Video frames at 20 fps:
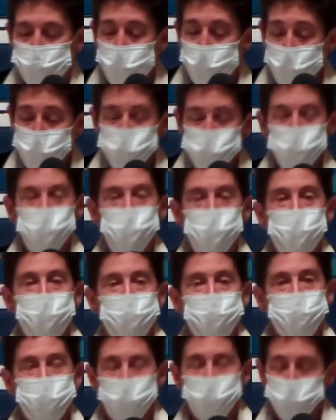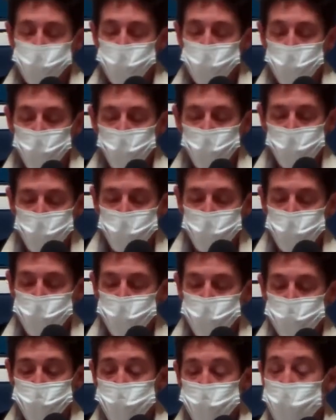time passes, we get farther
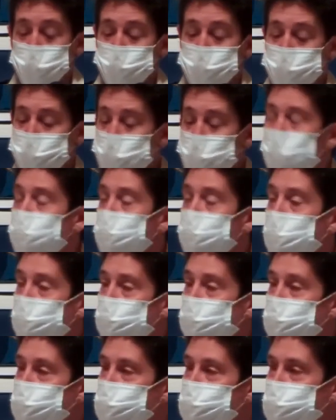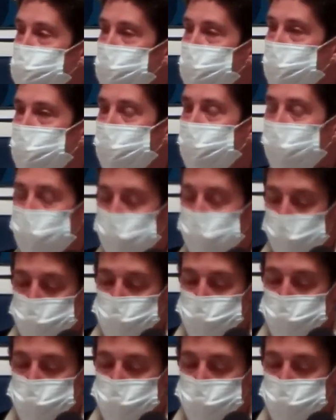away from our beginning moments and